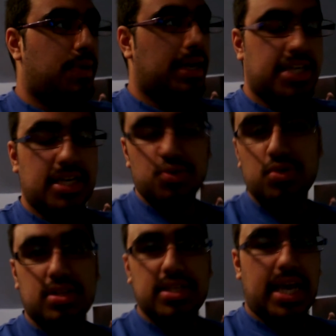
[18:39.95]
I changed all
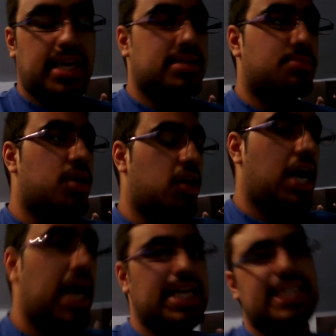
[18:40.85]
the settings. I put
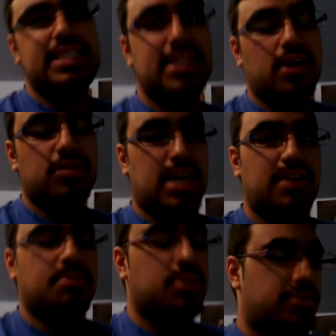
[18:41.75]
in high details. I
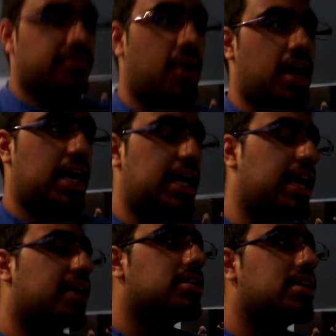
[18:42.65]
haven't put to very high
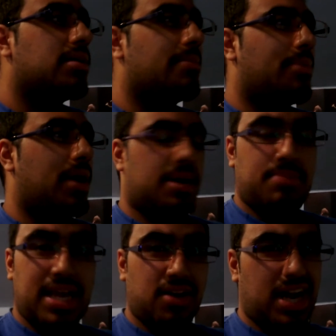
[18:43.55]
yet, but I'm
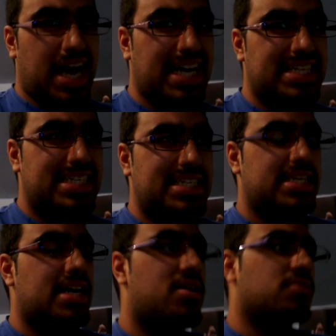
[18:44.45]
playing on high
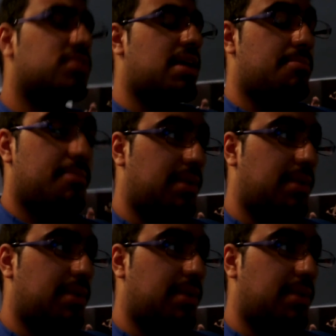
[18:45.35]
details. I'm